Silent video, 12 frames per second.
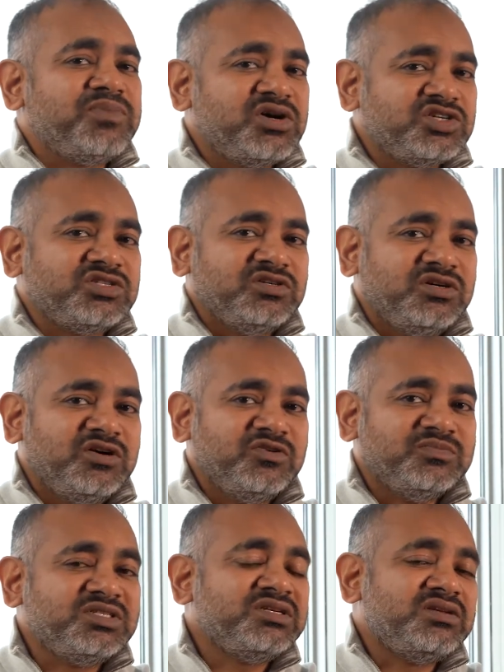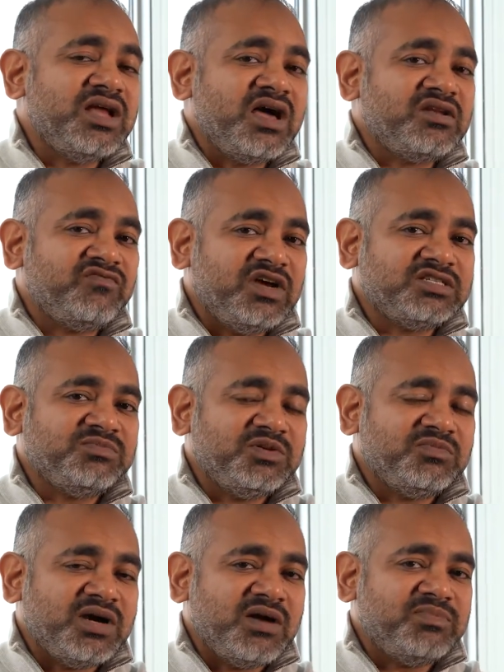personal homes, not
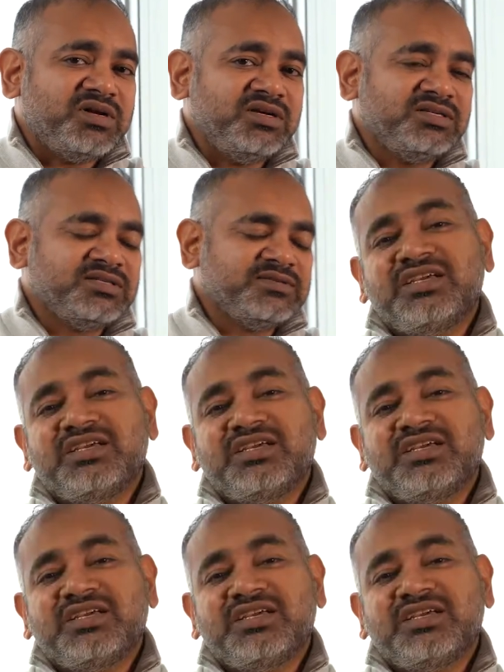investment properties.